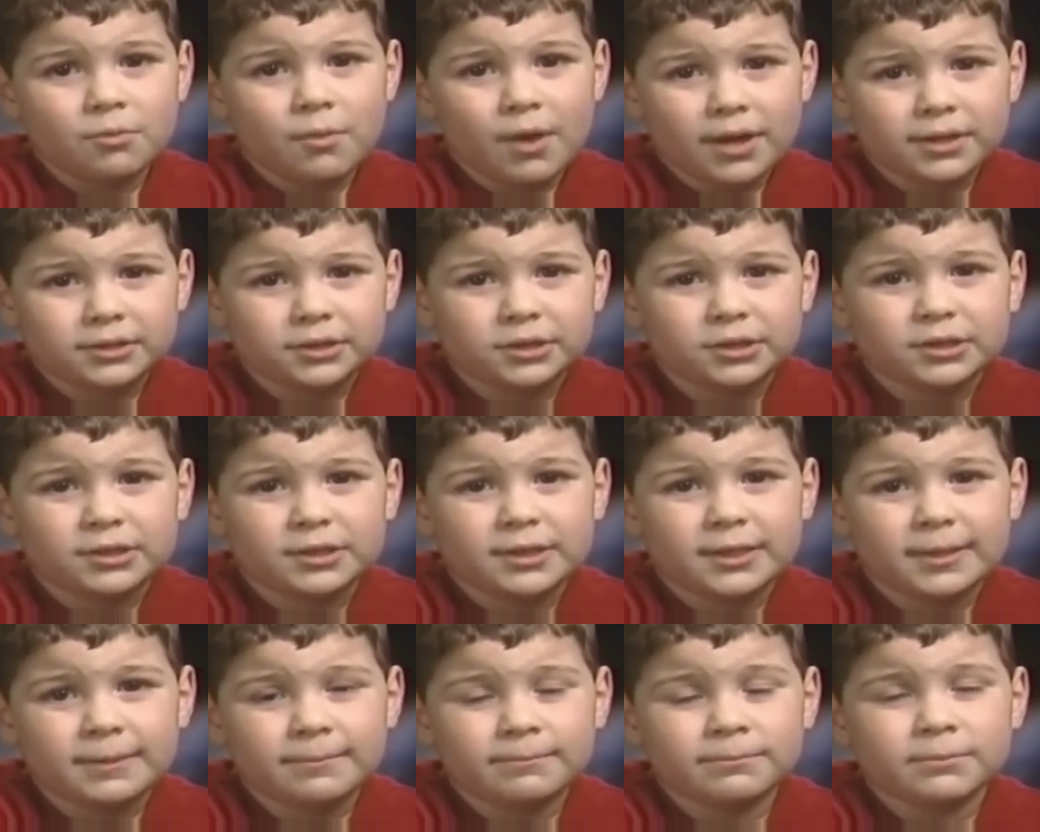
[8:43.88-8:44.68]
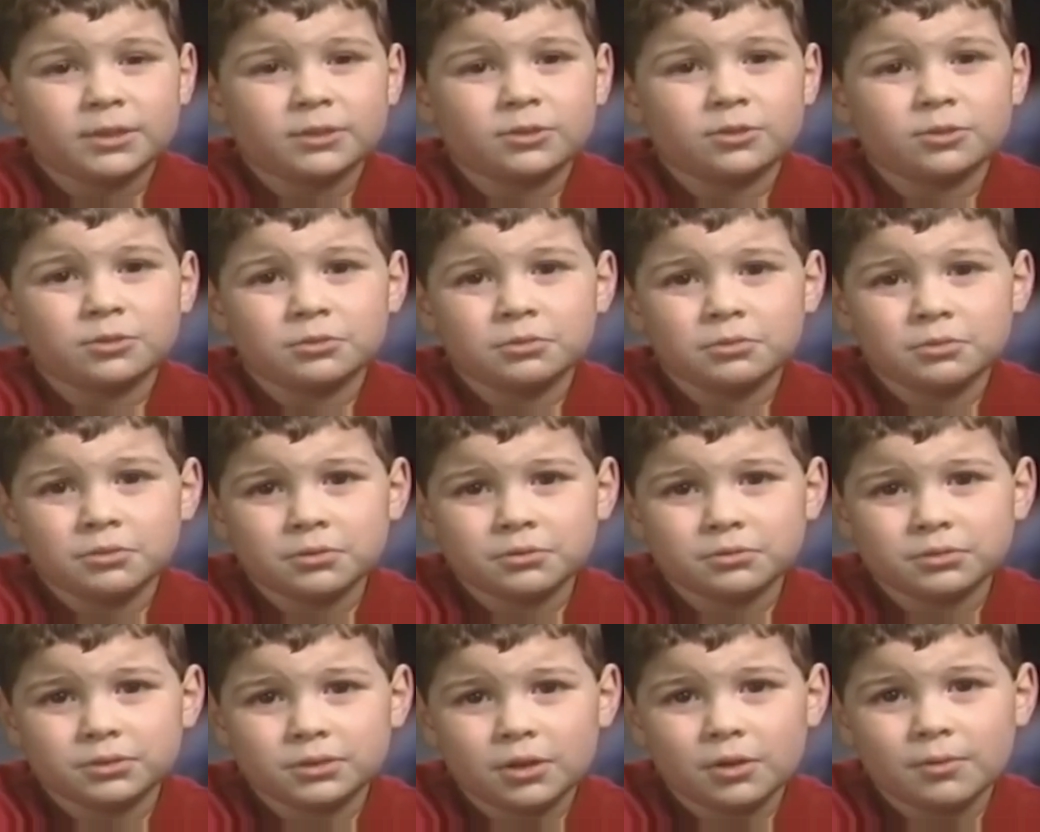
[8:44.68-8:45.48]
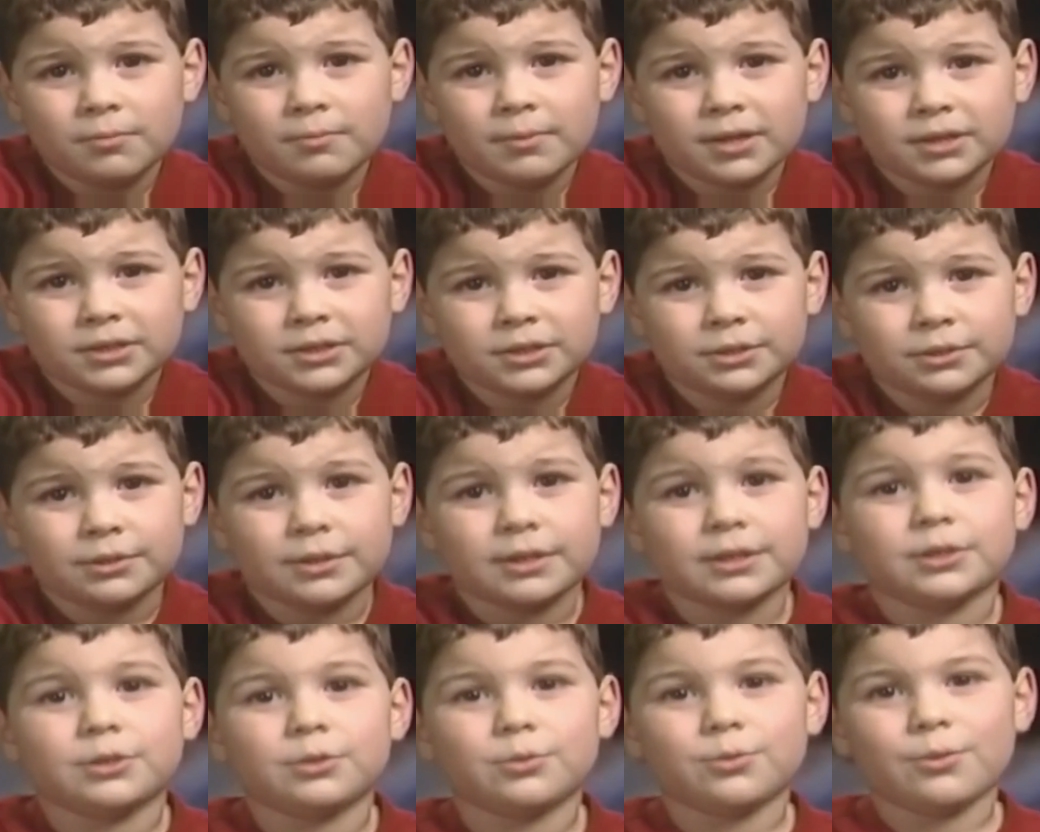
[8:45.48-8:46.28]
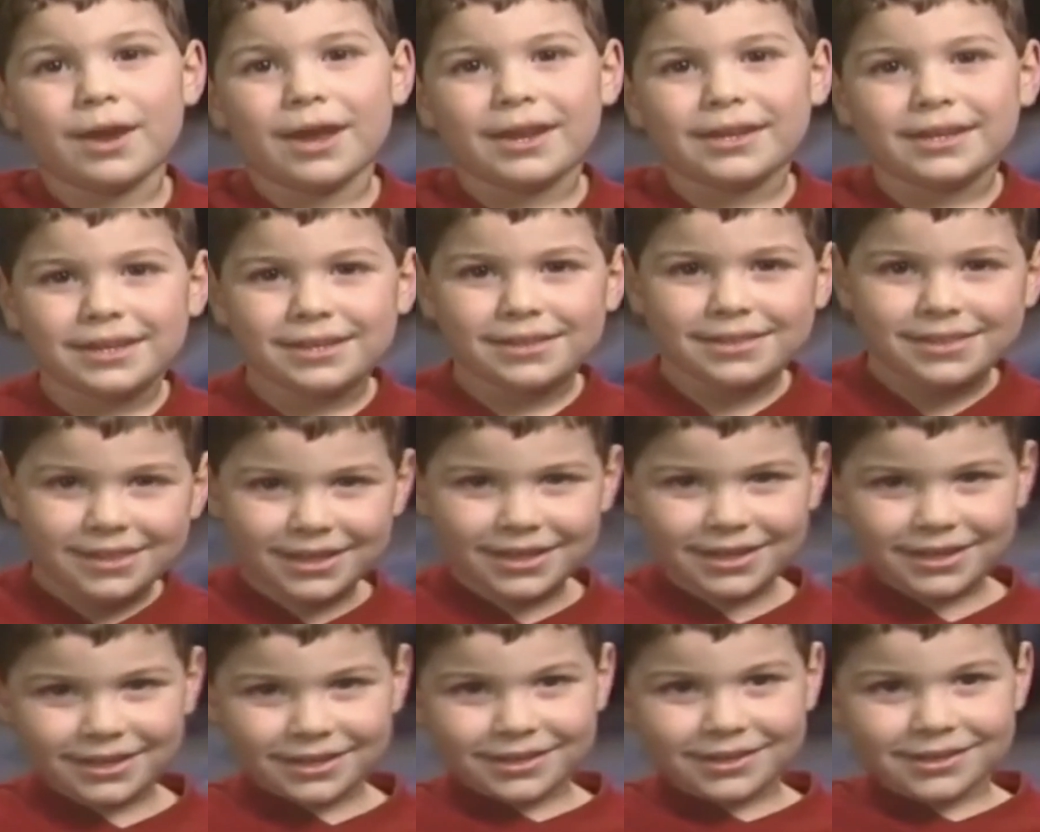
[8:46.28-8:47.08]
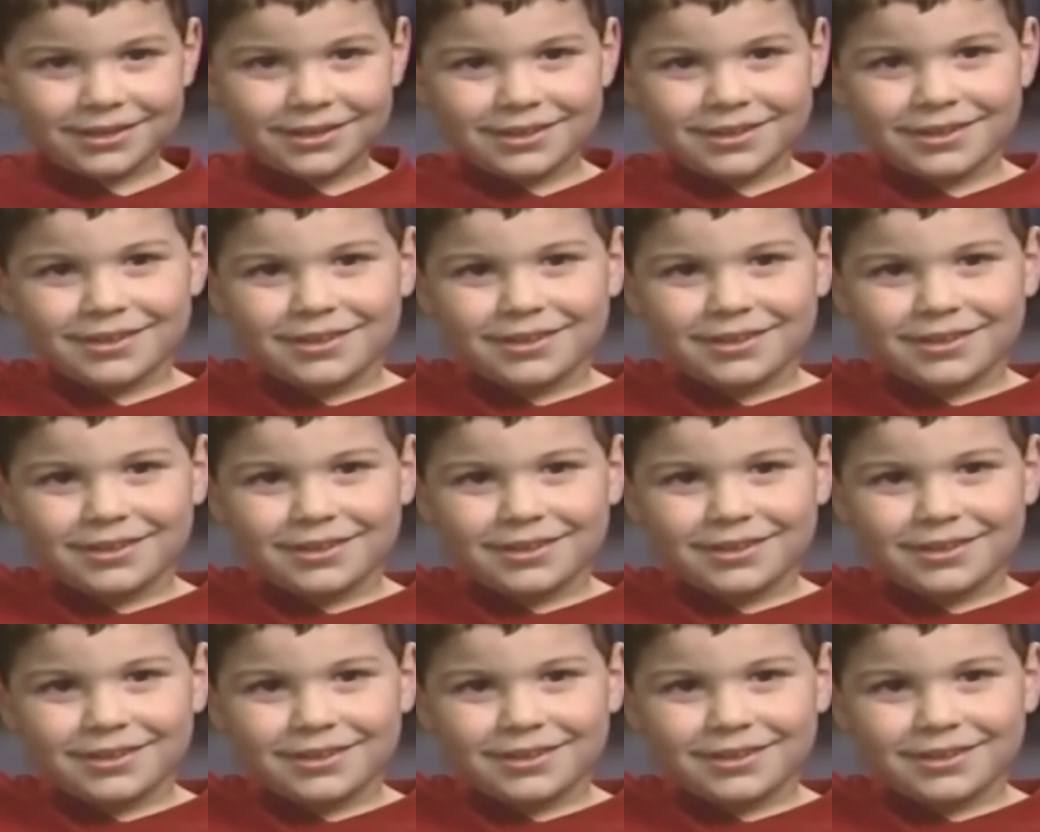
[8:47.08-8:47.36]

want him to do you so much you could do anything?